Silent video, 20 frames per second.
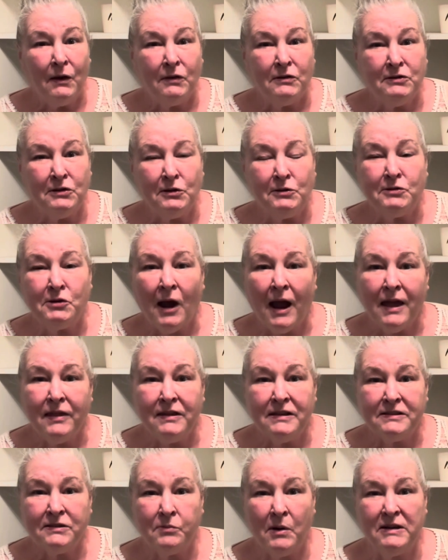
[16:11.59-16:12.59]
Do try
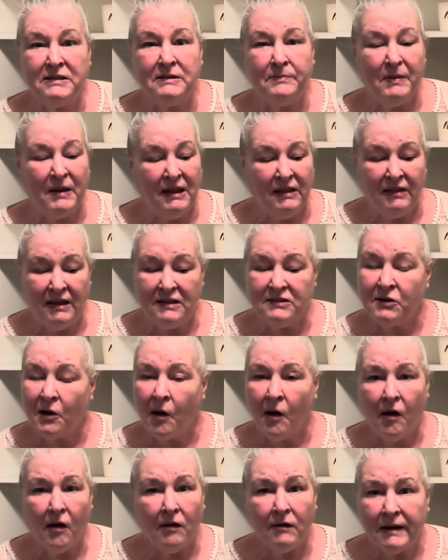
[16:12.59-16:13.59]
this recipe. These are
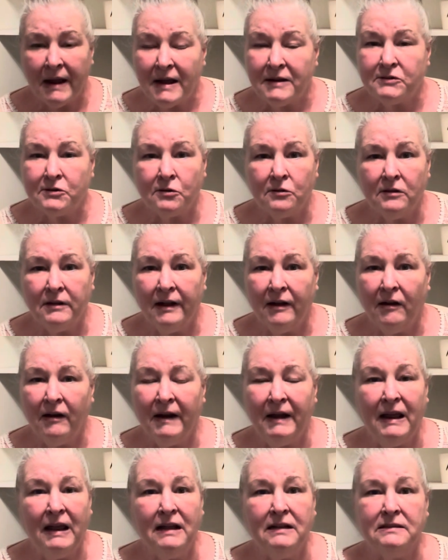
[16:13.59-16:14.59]
all natural
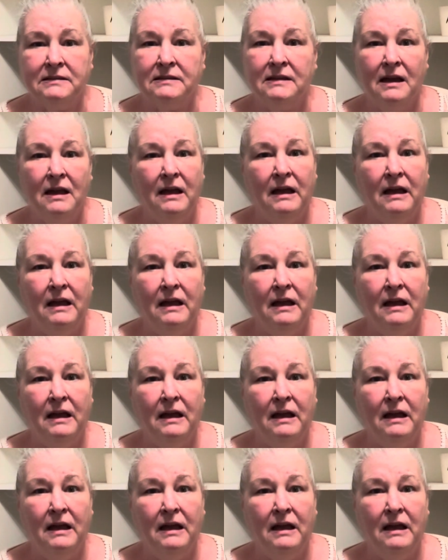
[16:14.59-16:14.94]
ingredients.